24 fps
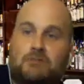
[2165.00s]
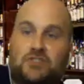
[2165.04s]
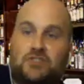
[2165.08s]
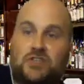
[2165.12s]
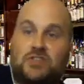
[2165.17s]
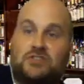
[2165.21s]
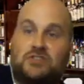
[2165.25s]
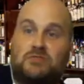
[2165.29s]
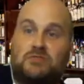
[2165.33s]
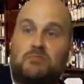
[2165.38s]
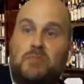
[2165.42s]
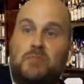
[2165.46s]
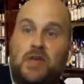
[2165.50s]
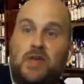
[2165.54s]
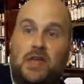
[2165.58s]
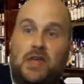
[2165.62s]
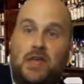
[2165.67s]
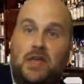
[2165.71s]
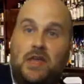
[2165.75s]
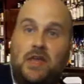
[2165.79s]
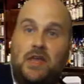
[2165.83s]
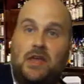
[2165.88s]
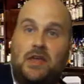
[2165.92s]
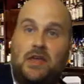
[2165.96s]
just
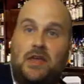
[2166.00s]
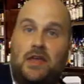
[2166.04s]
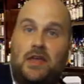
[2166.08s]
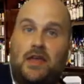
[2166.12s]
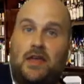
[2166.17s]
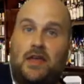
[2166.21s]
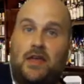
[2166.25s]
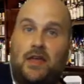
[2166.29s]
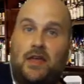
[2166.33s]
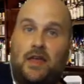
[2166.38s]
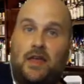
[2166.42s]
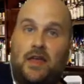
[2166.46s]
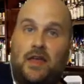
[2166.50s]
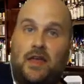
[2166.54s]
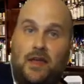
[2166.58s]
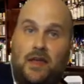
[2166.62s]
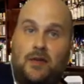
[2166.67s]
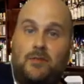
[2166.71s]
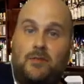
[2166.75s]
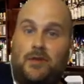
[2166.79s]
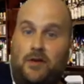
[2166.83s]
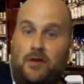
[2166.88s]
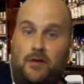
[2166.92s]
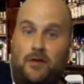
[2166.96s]
me,
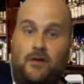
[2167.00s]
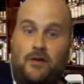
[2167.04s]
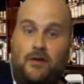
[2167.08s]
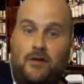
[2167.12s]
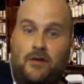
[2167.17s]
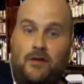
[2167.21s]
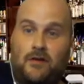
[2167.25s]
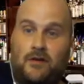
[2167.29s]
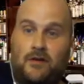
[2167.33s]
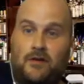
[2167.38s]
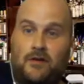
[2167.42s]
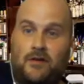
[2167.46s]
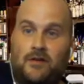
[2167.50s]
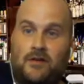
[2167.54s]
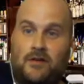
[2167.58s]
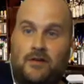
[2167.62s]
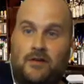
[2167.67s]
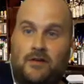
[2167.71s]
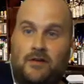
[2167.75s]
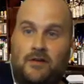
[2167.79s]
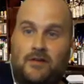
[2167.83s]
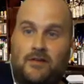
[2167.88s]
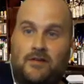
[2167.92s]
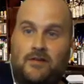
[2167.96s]
him, and her.
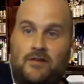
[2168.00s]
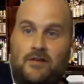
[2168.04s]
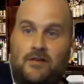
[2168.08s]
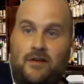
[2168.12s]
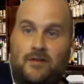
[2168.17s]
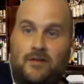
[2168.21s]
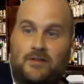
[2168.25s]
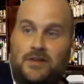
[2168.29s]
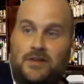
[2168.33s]
I was